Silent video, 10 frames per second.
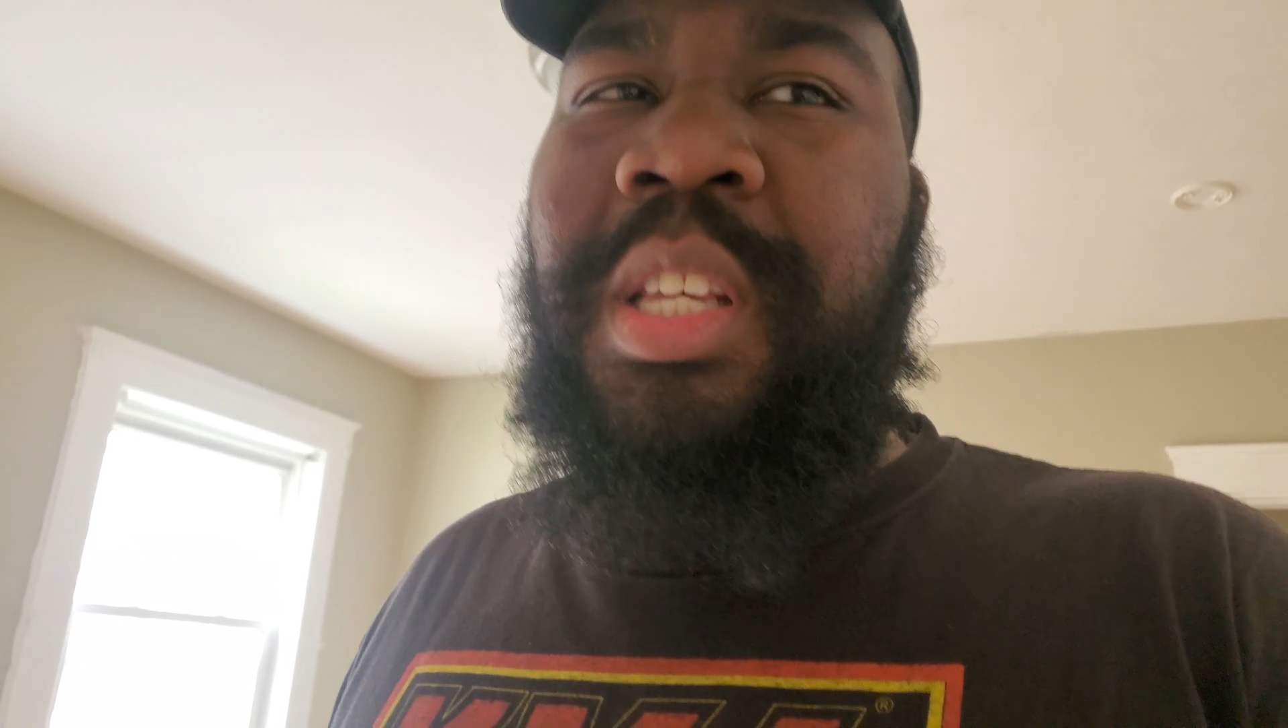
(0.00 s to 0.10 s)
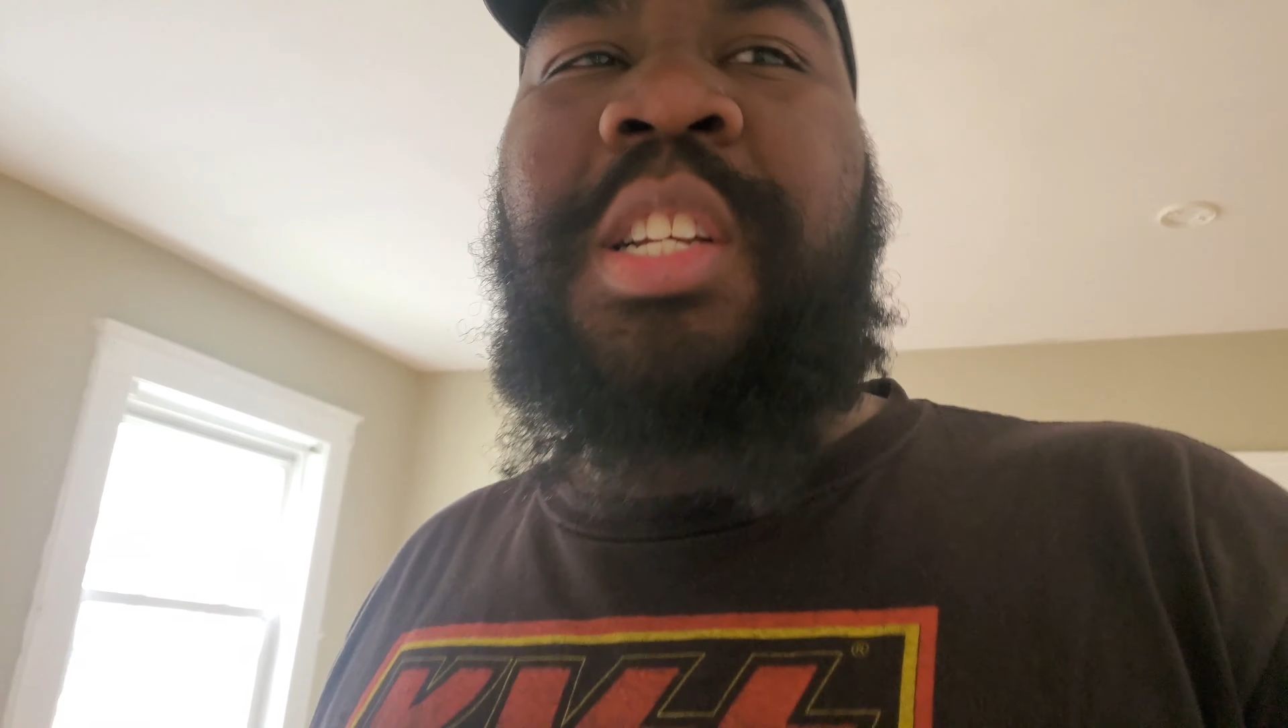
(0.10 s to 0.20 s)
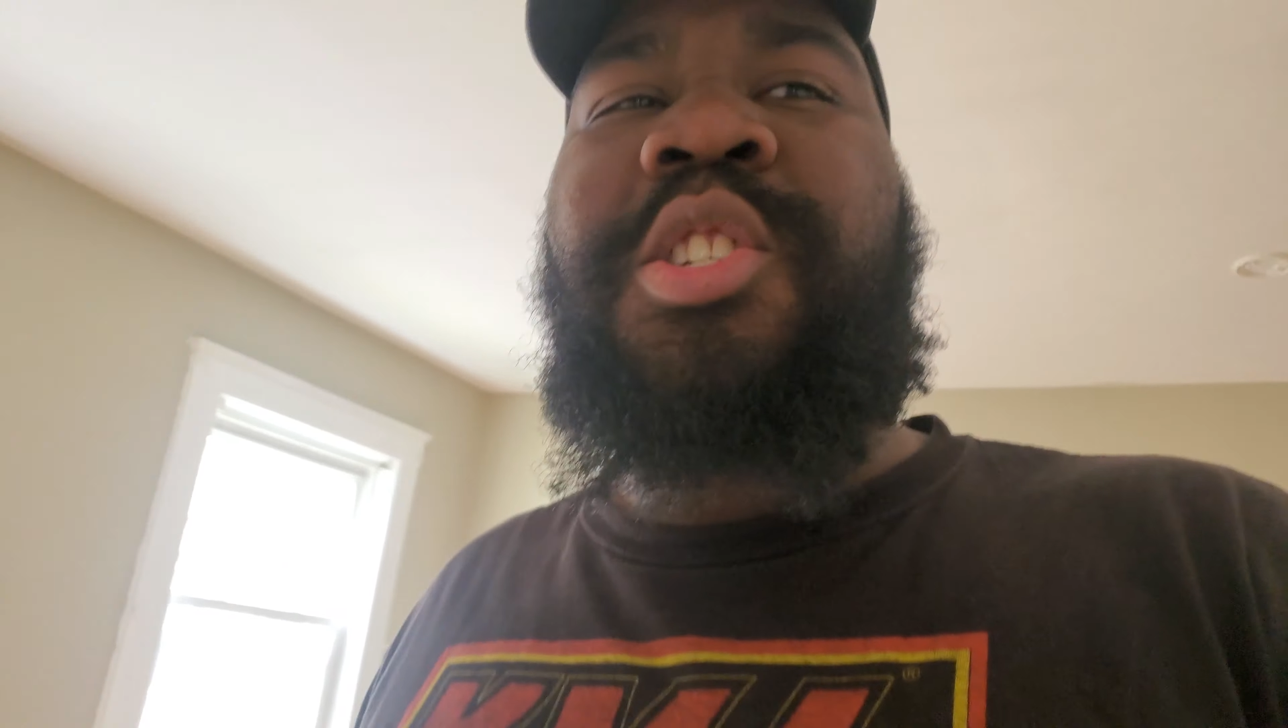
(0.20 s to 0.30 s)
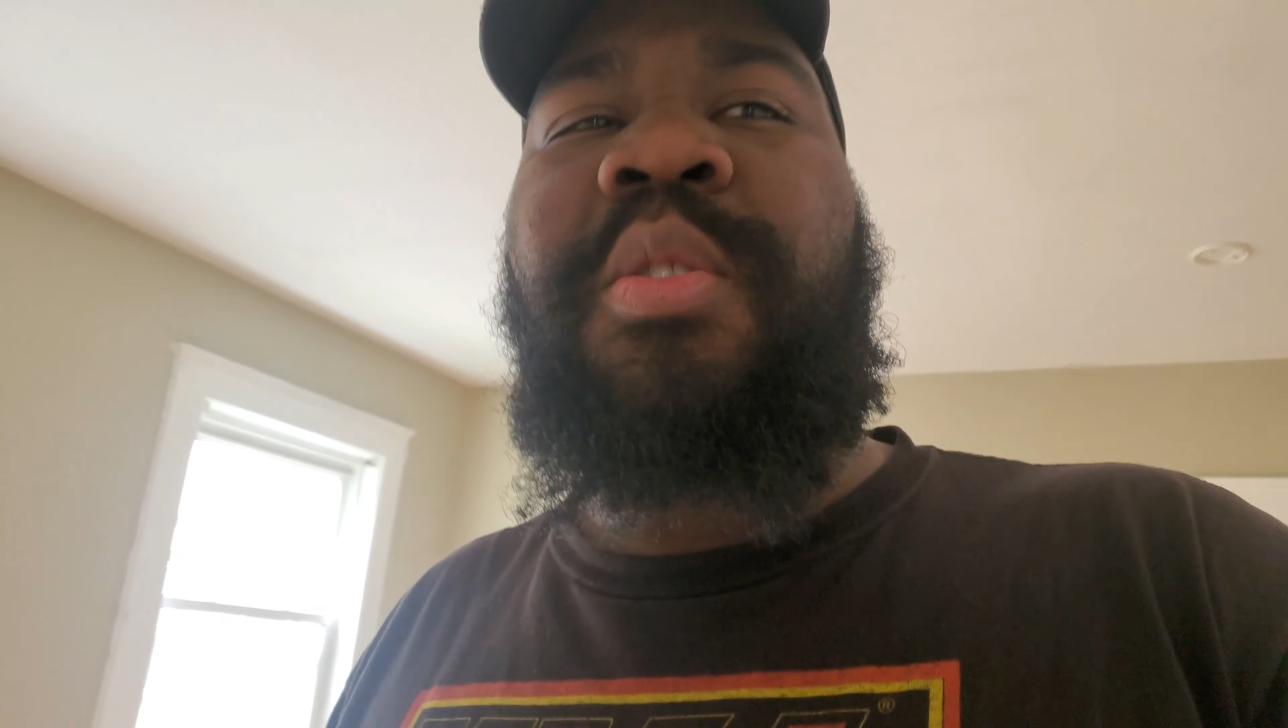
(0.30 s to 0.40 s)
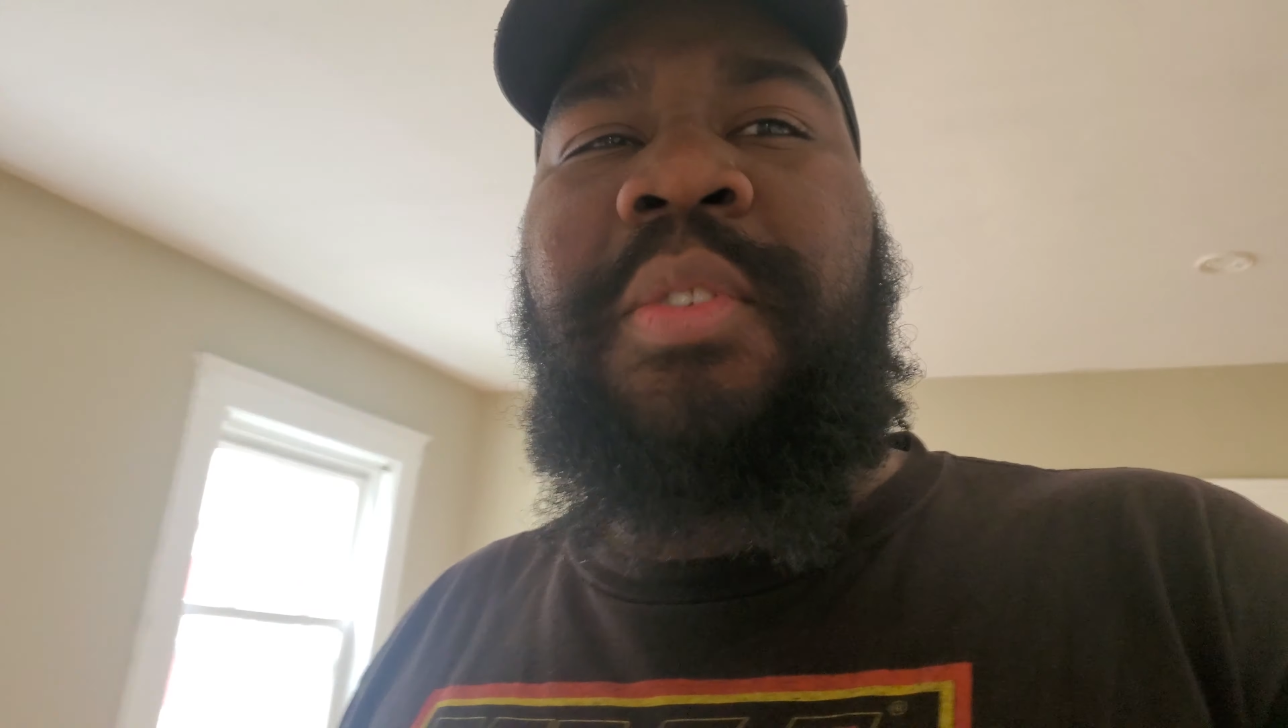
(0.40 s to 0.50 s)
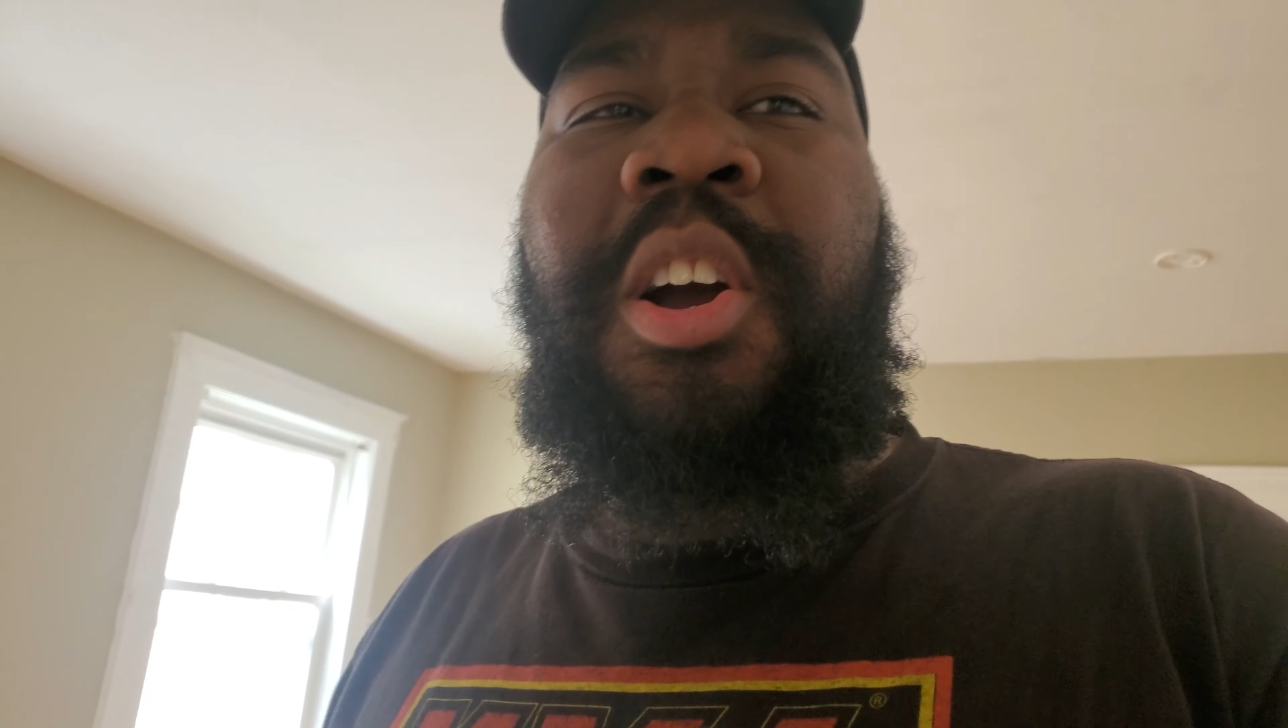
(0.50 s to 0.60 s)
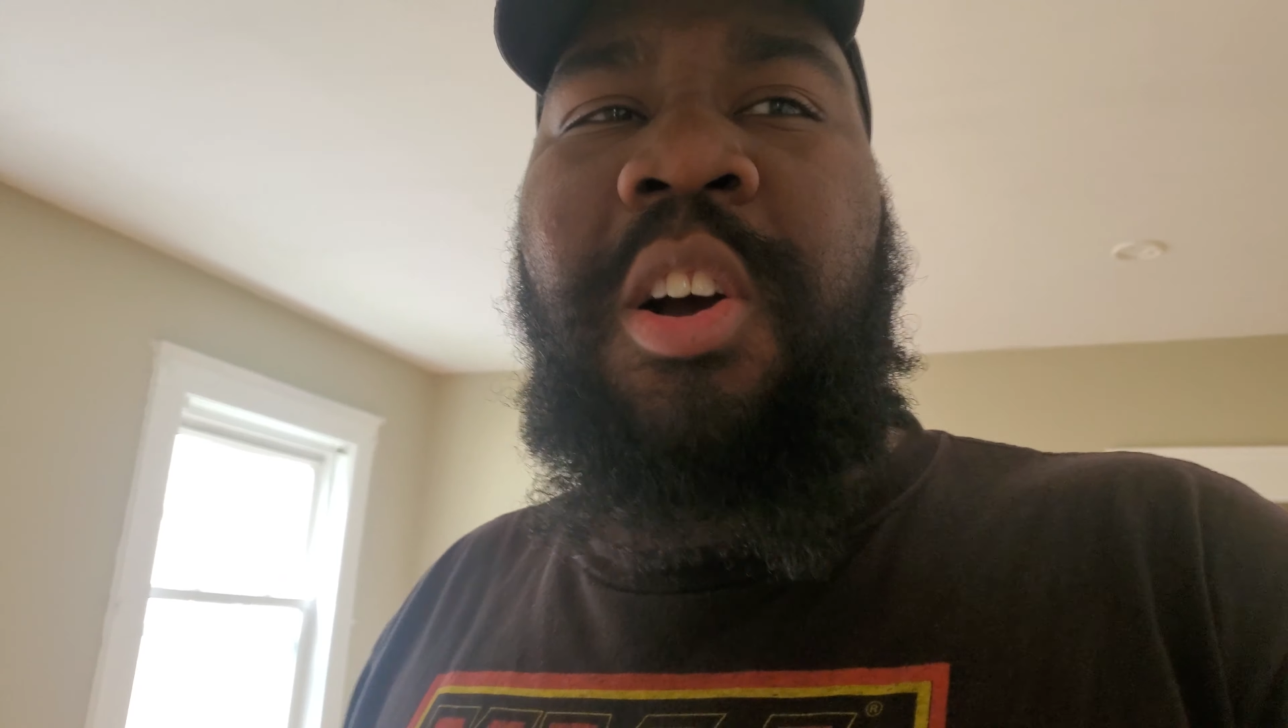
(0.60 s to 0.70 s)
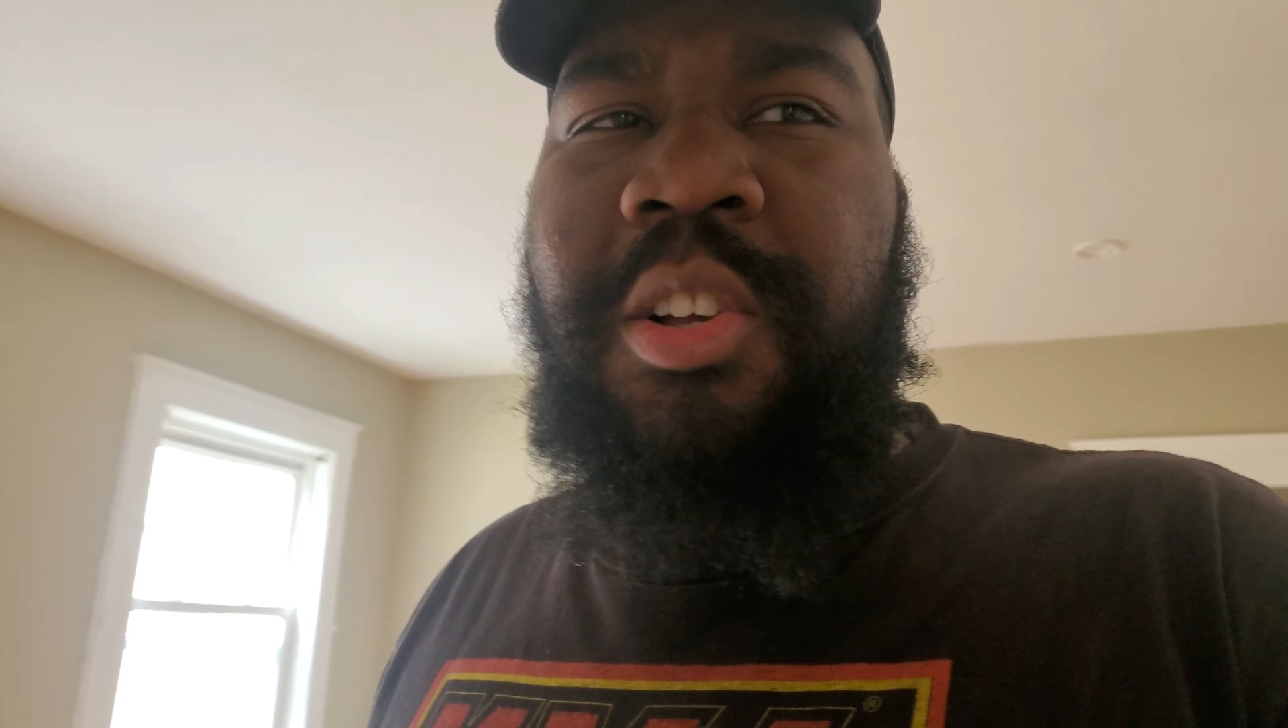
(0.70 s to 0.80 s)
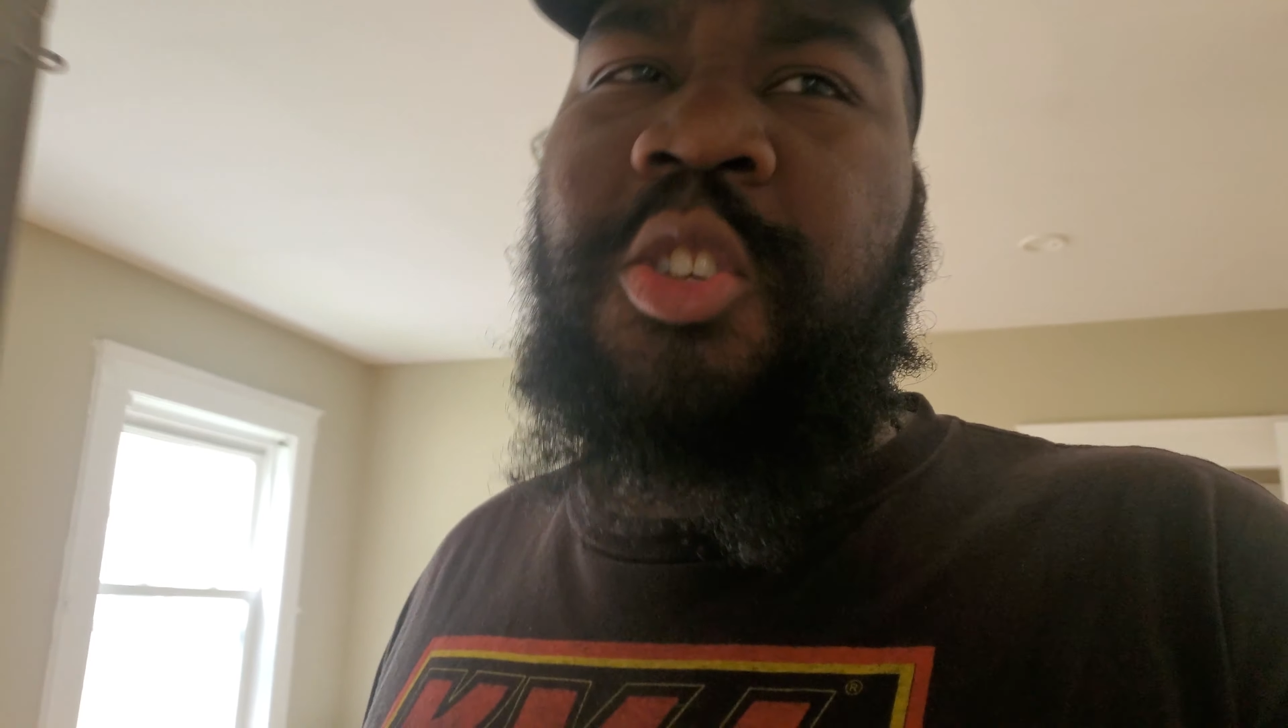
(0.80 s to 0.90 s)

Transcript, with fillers: the silver car,